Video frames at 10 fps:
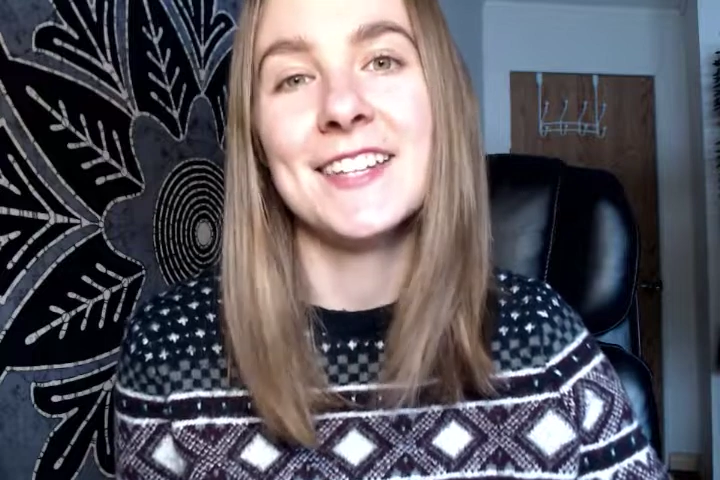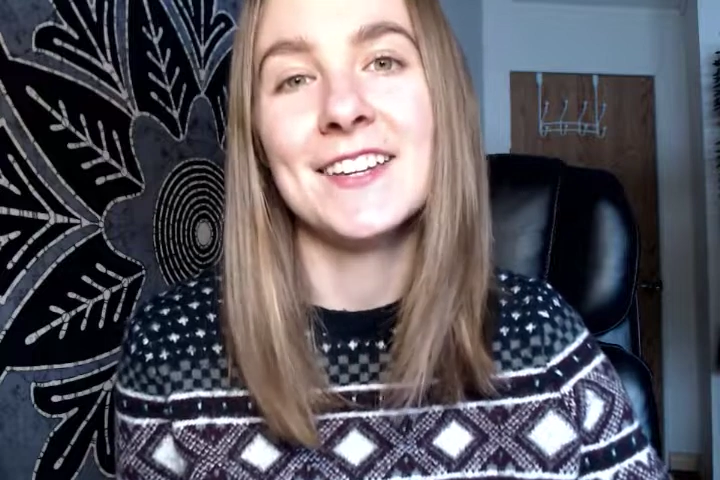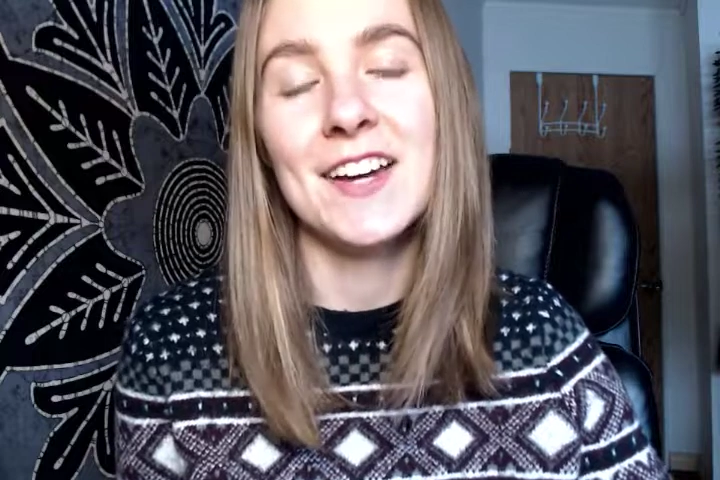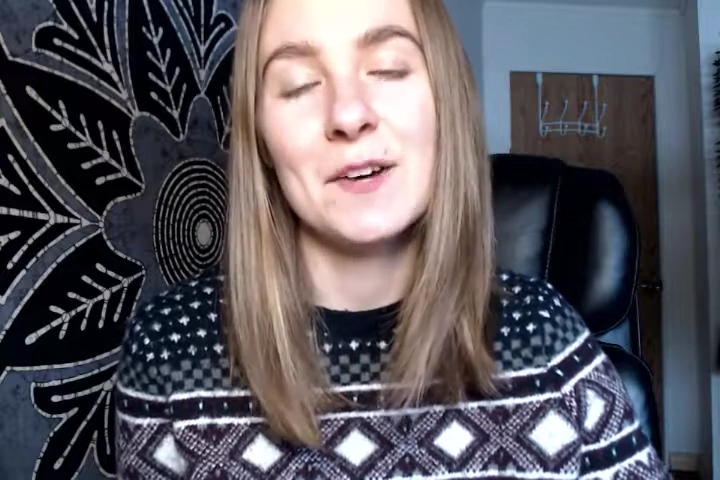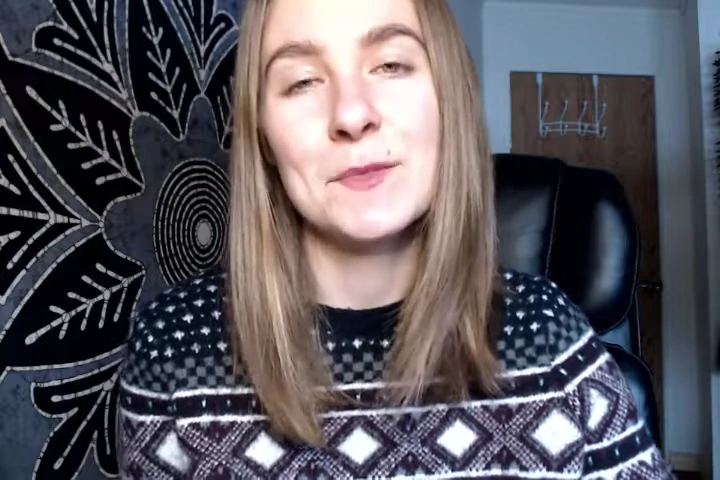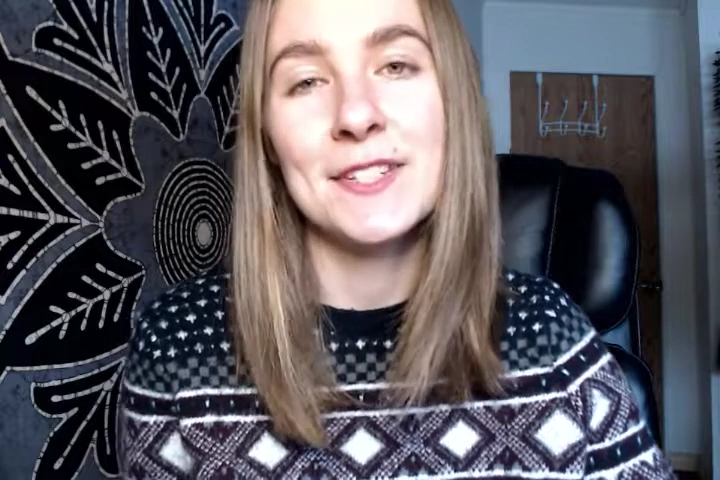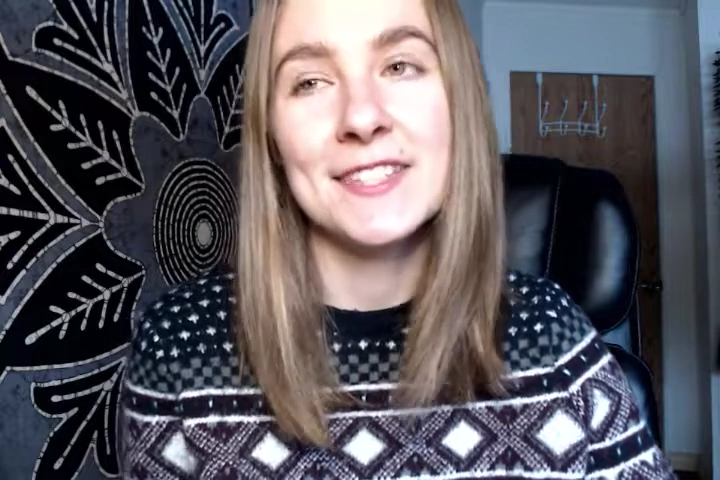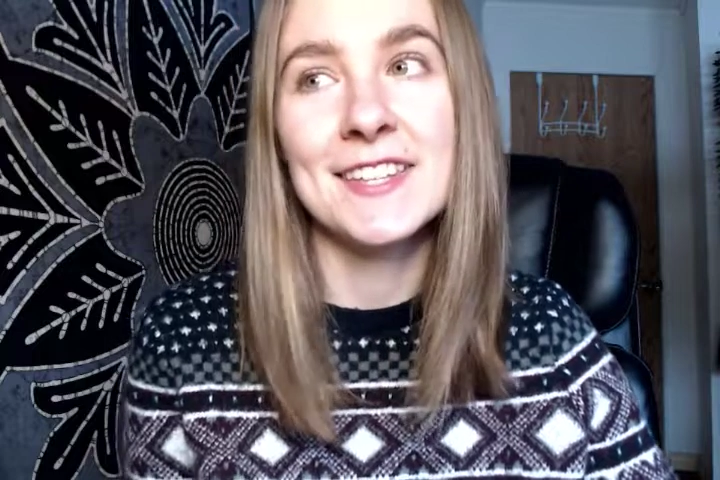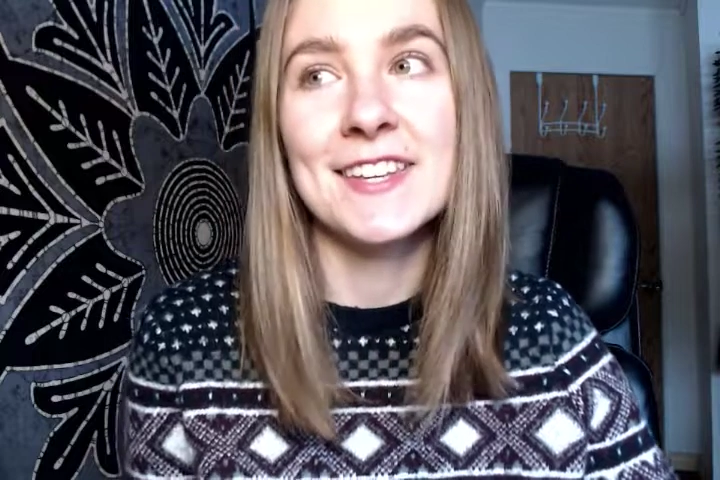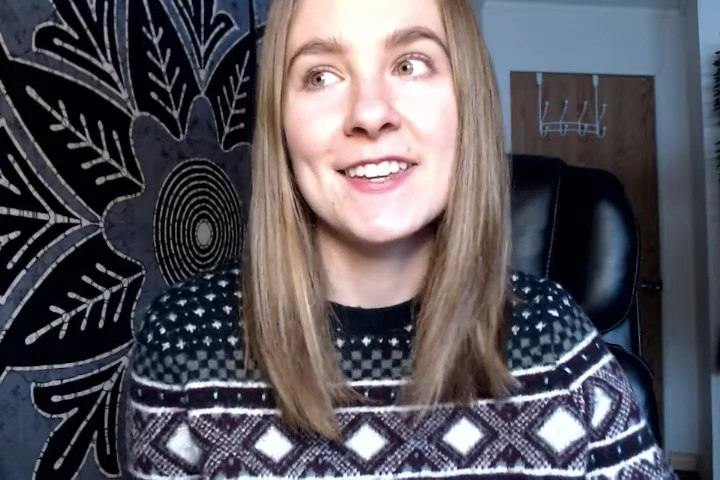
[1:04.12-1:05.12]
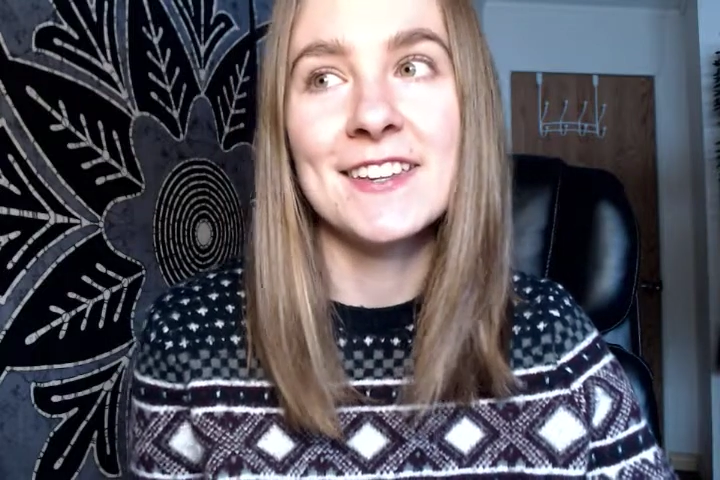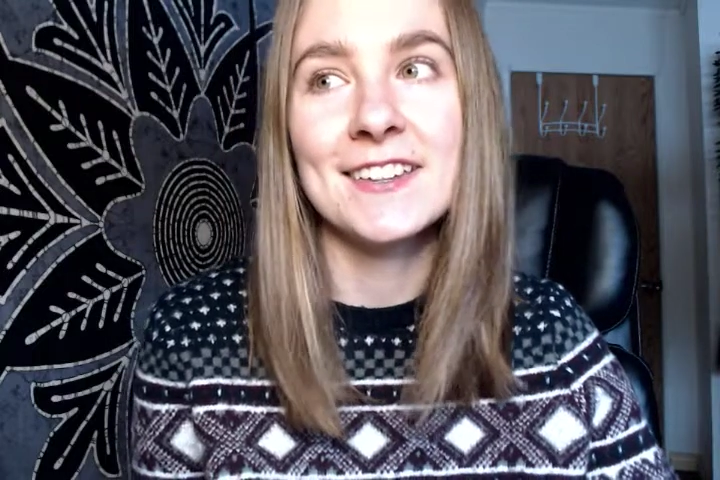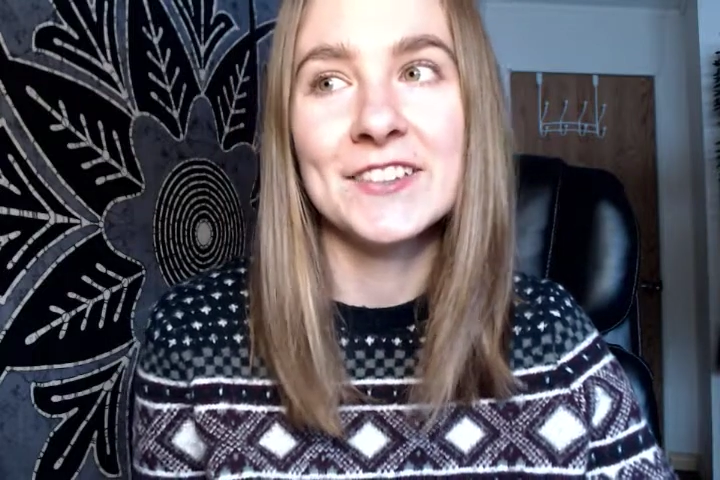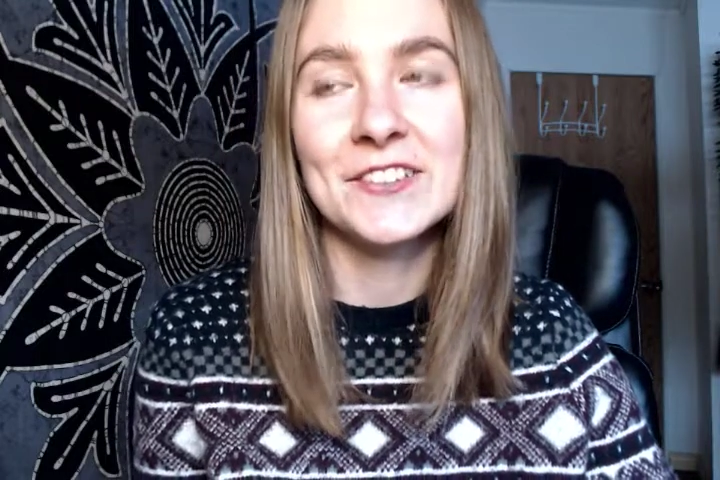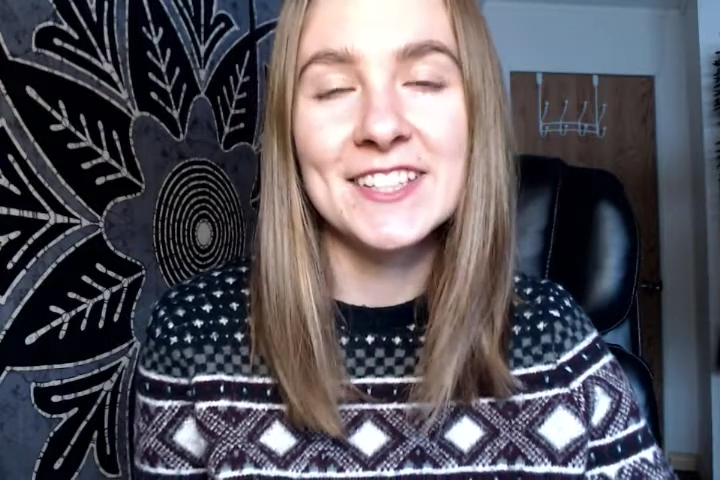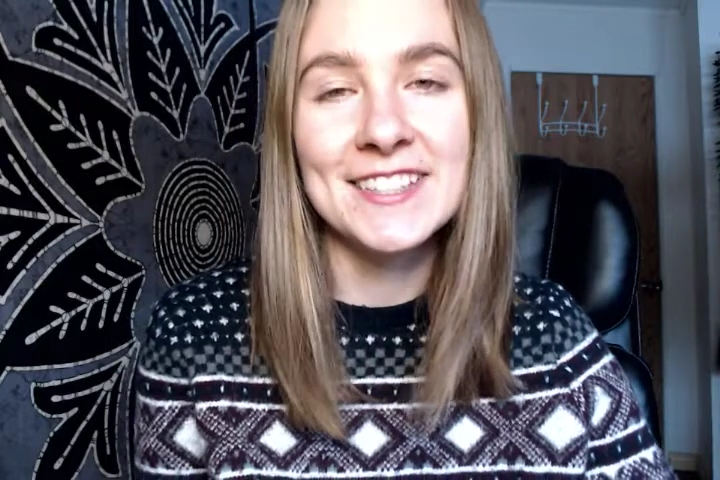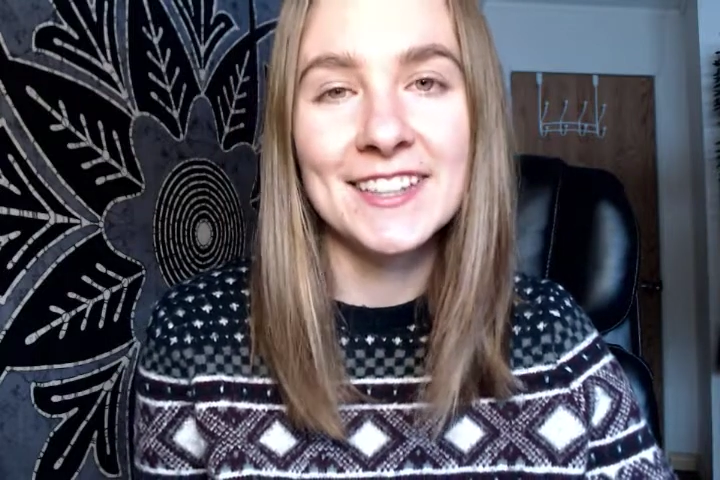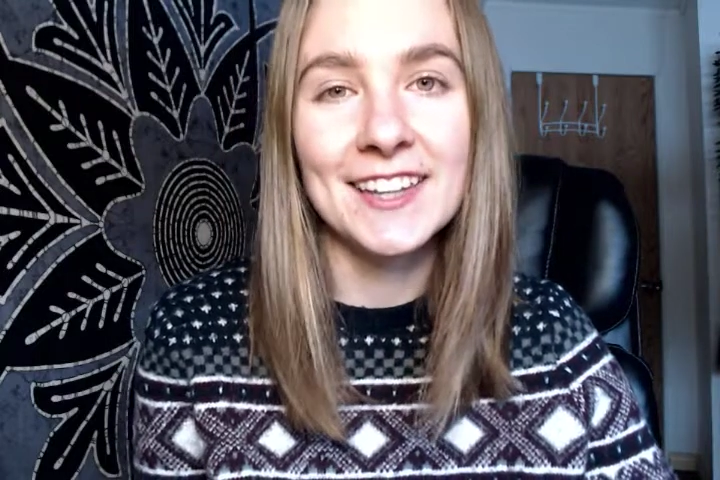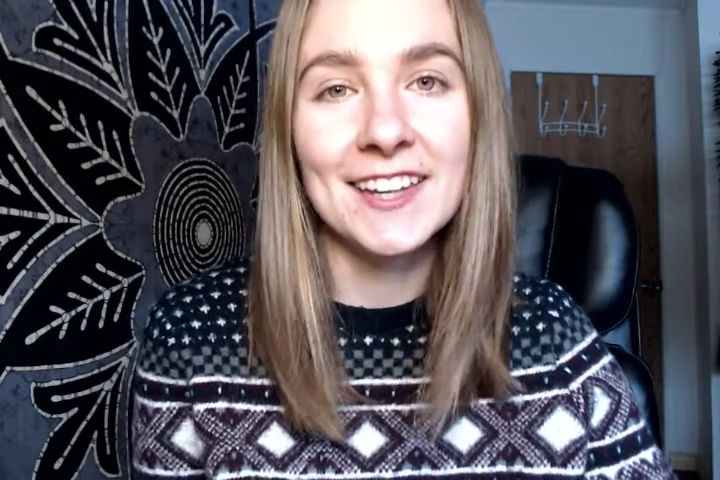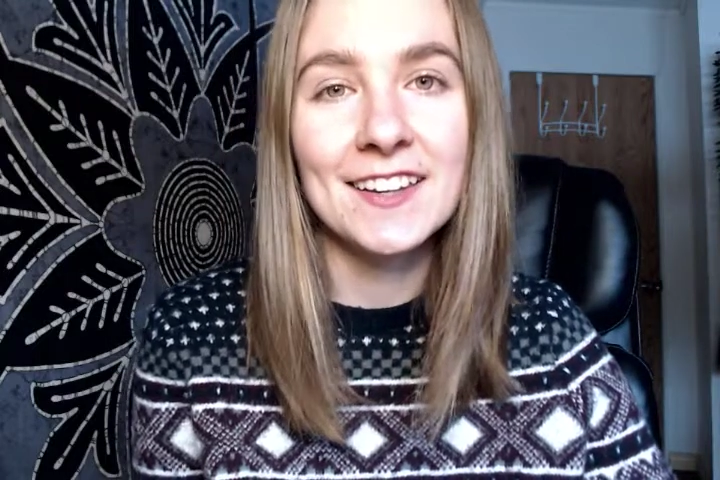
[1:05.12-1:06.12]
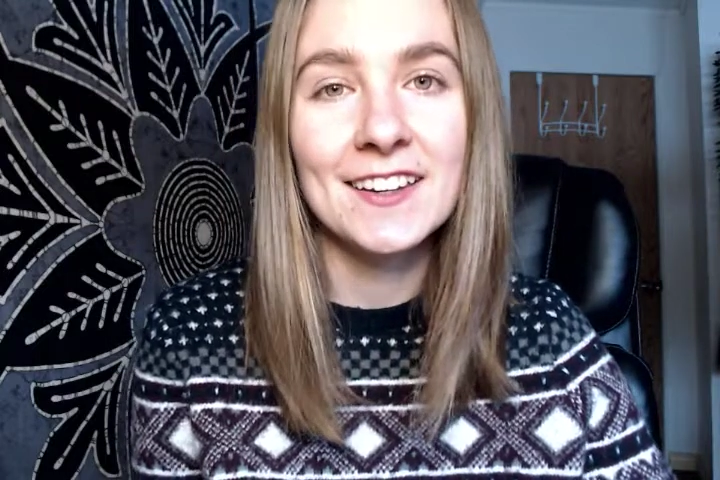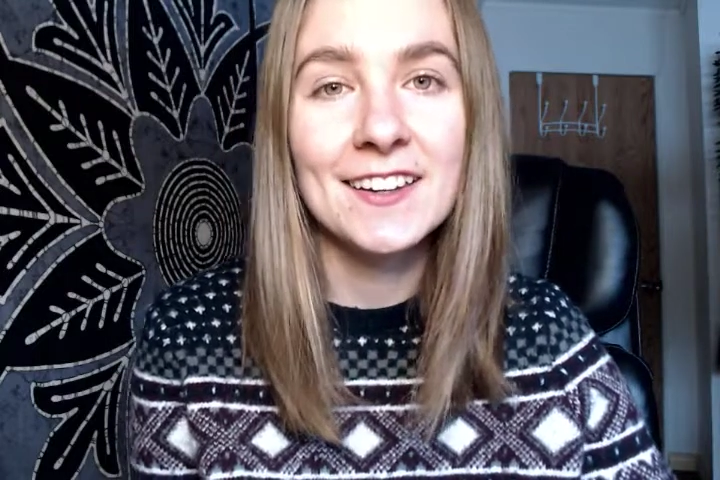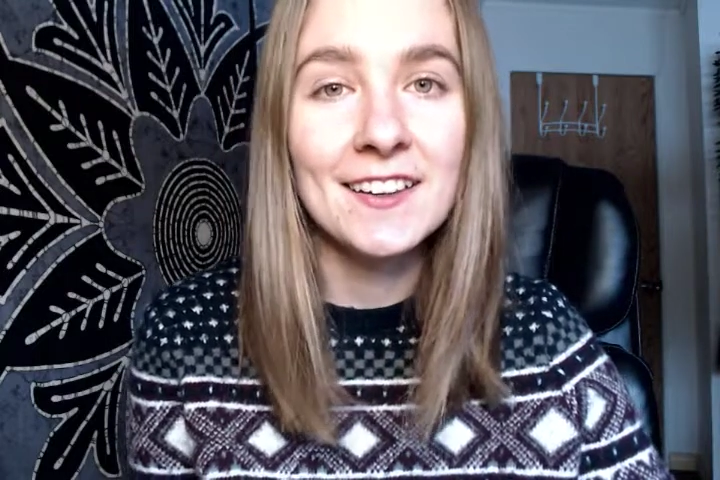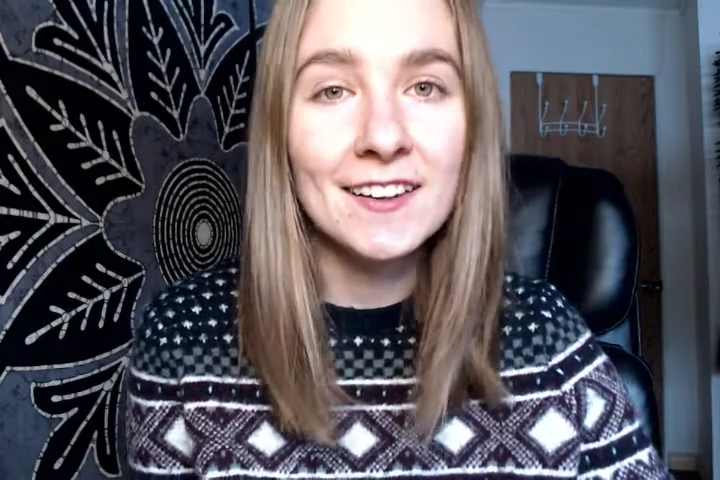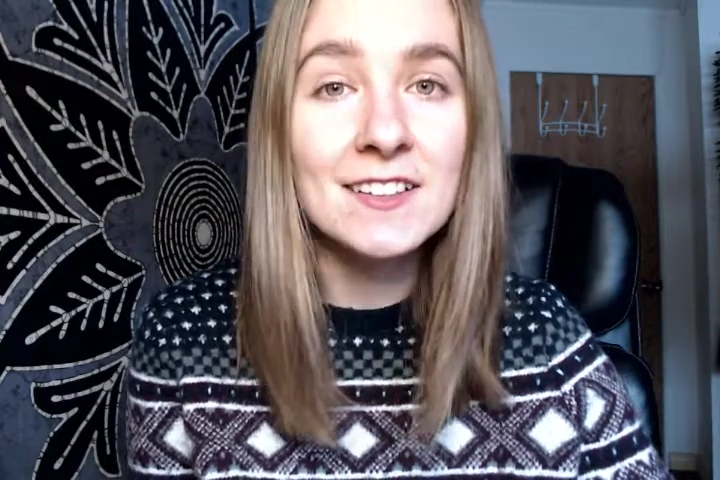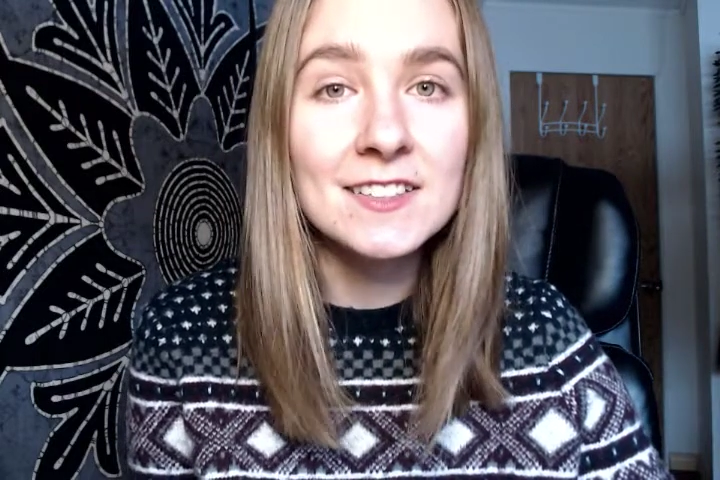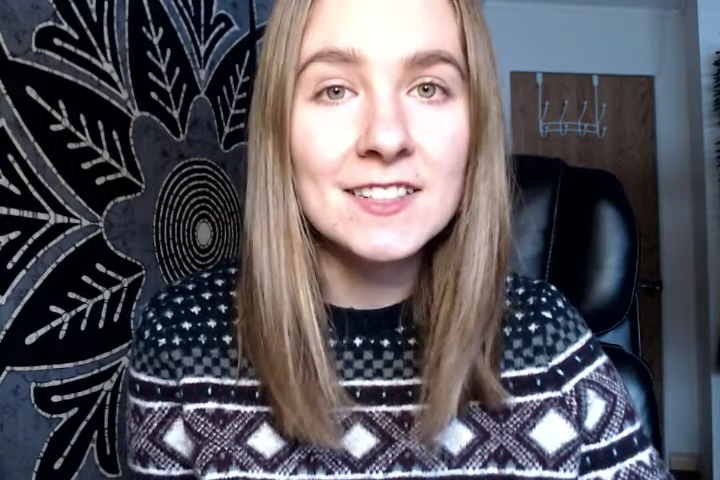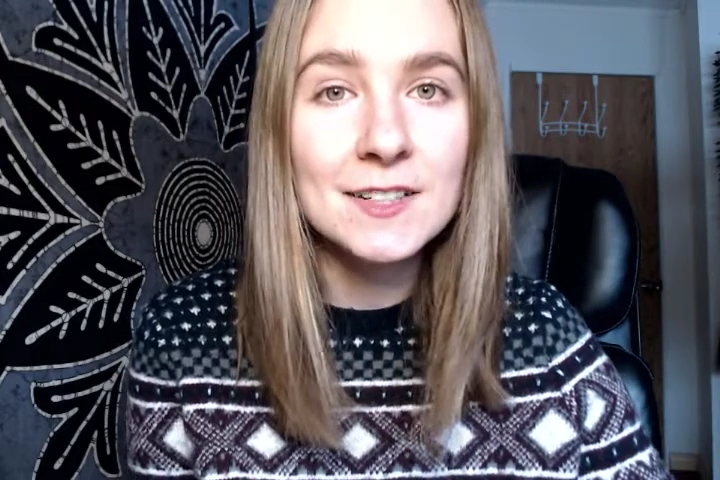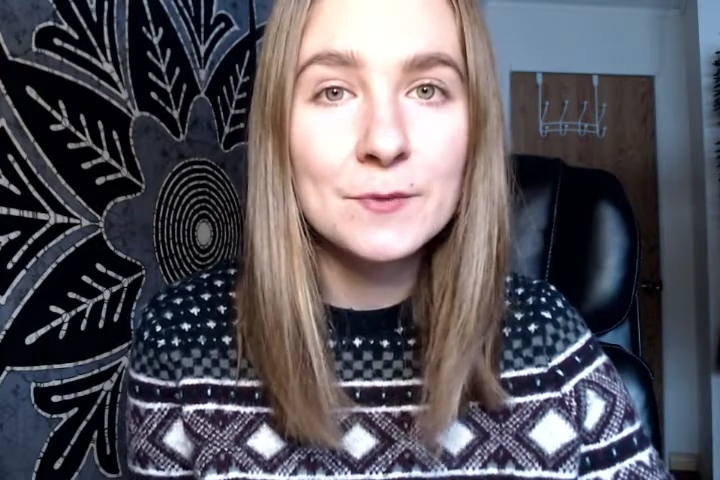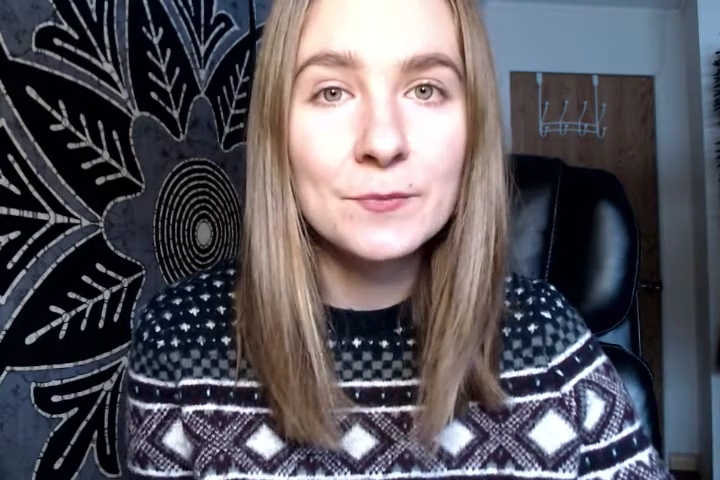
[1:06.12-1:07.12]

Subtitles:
I come to see recently, guilt.